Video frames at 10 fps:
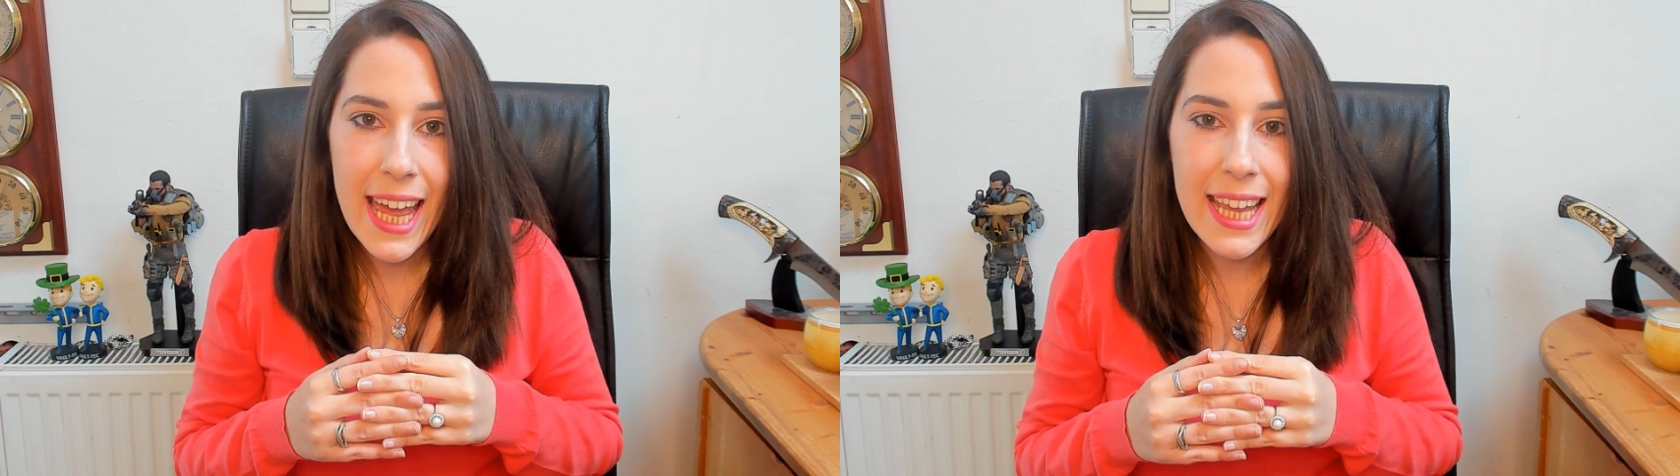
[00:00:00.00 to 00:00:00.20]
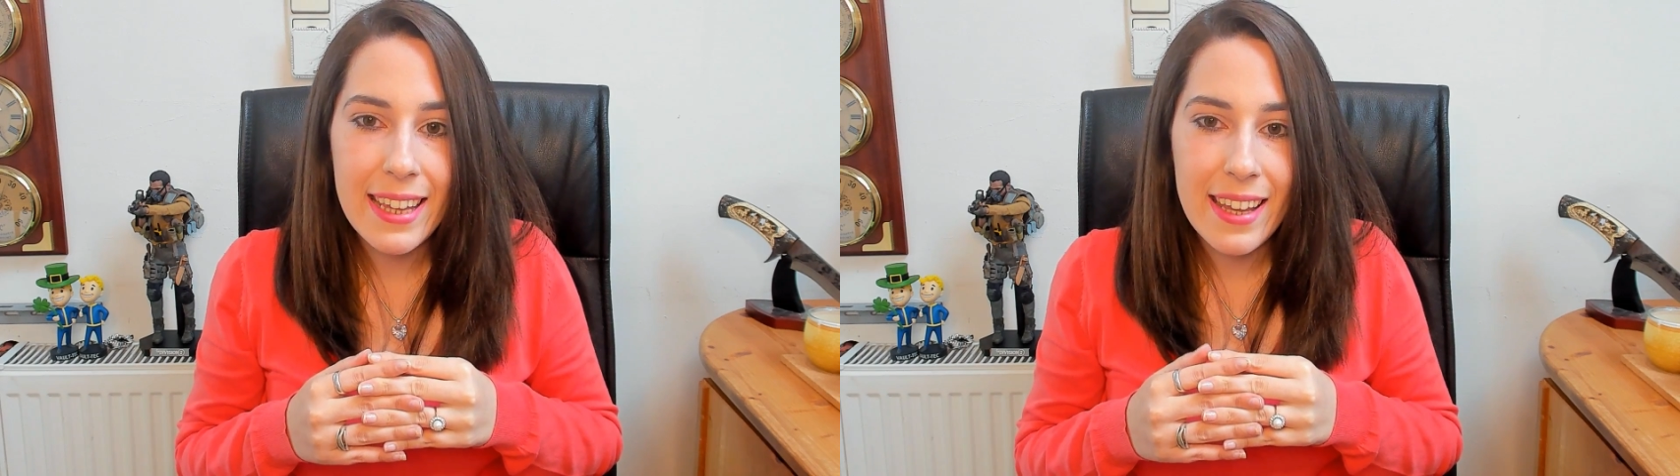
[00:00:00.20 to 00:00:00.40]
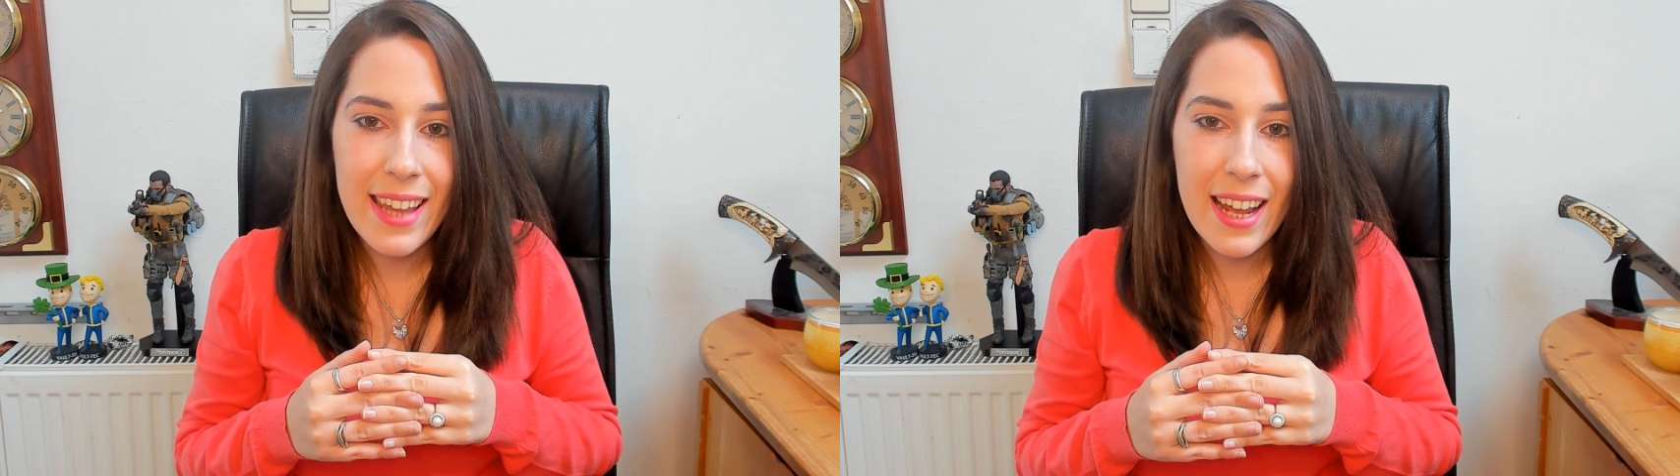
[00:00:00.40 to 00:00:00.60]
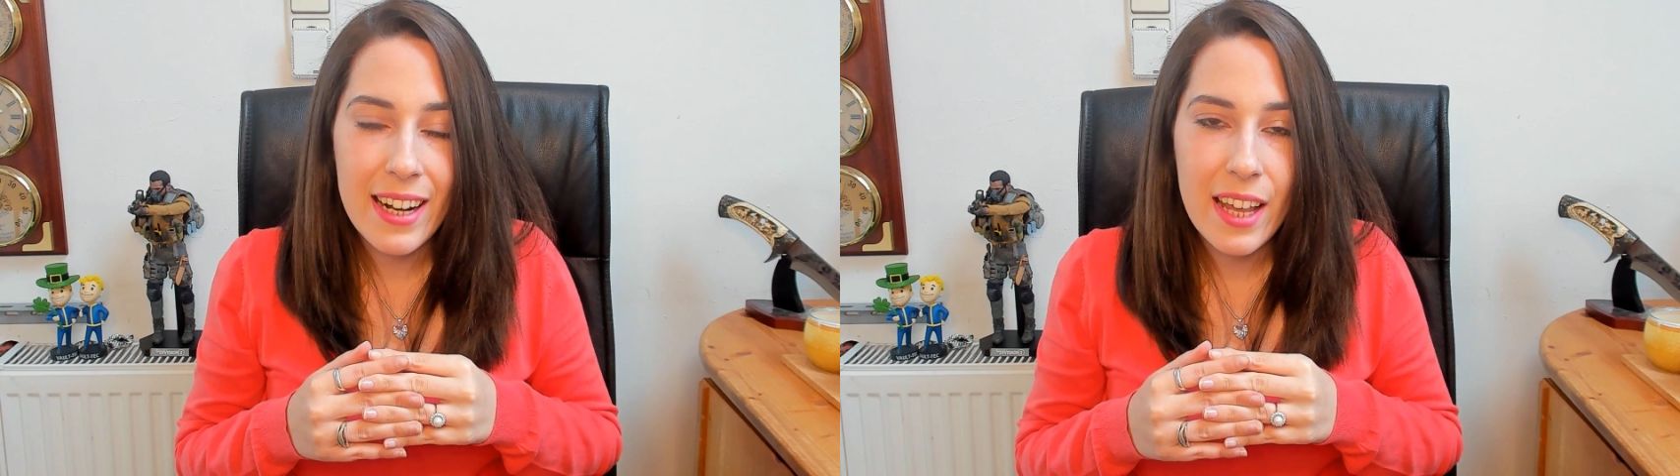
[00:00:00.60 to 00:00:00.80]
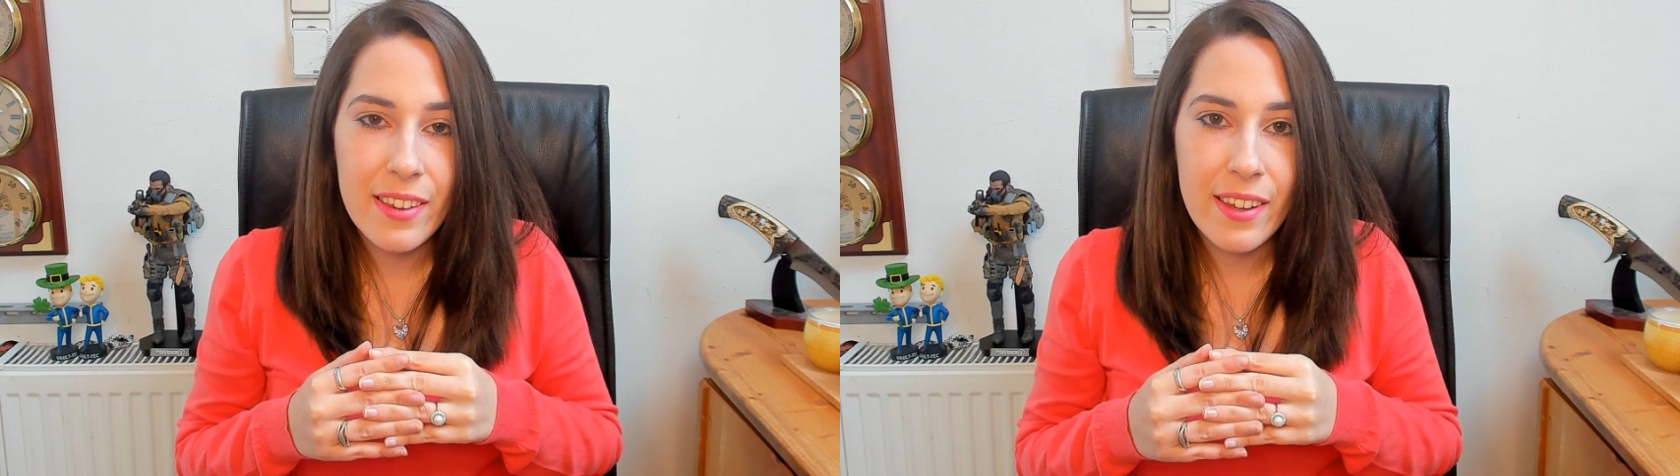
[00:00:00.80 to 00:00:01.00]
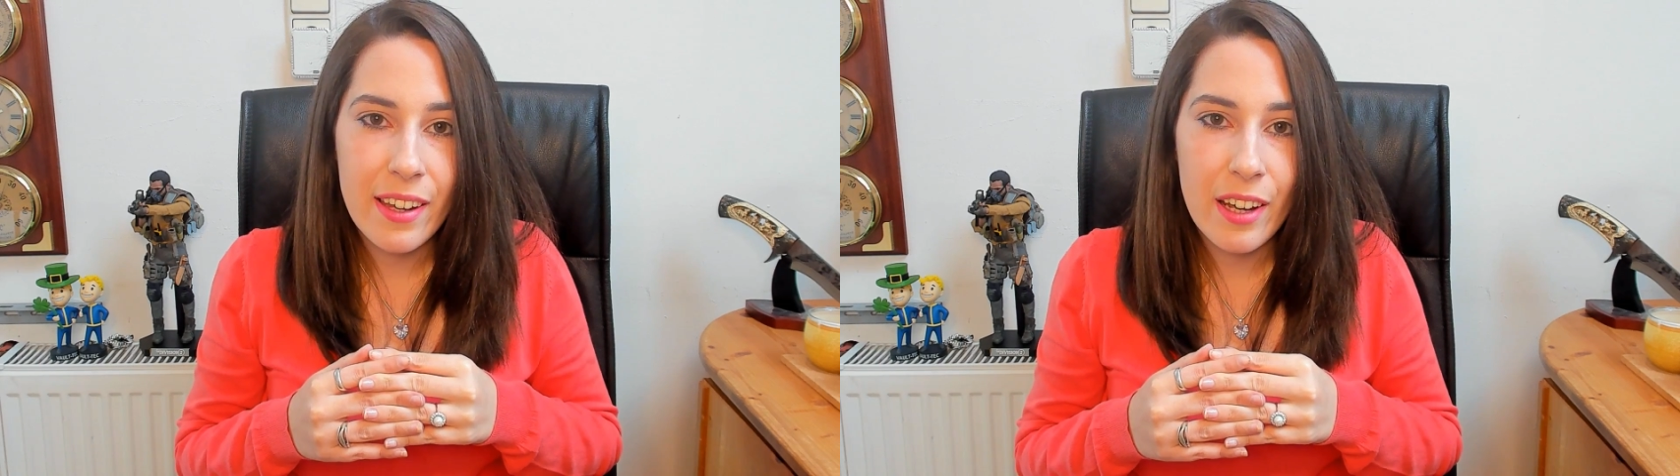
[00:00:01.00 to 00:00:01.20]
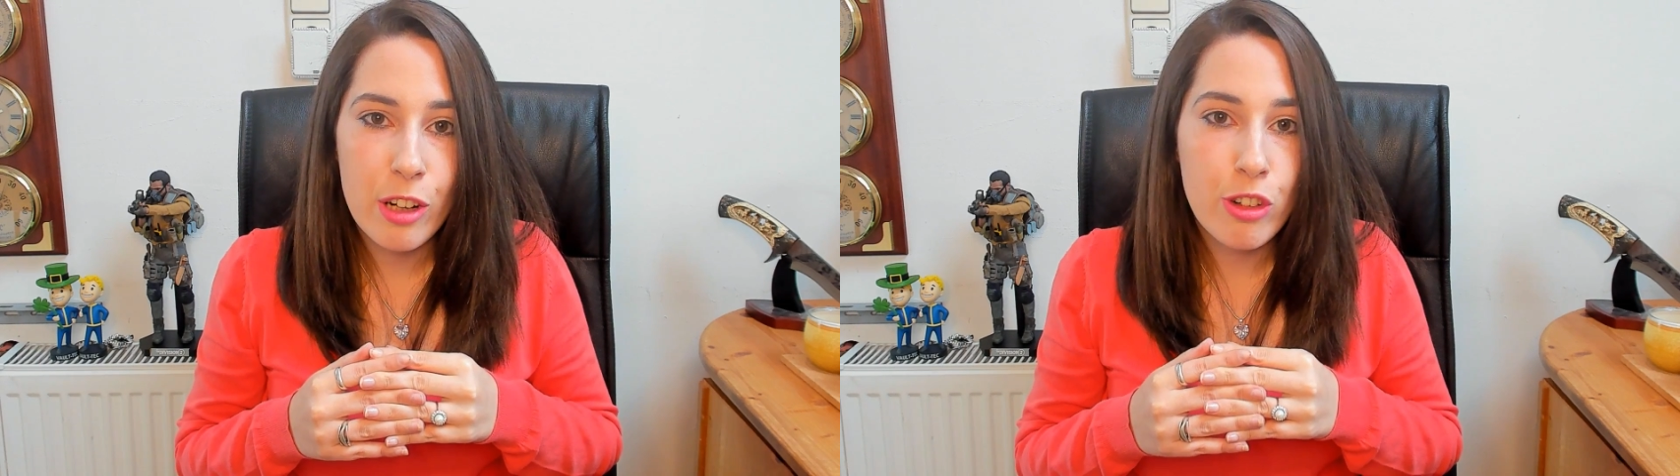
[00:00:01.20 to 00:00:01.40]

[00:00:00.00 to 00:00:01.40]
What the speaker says: and then the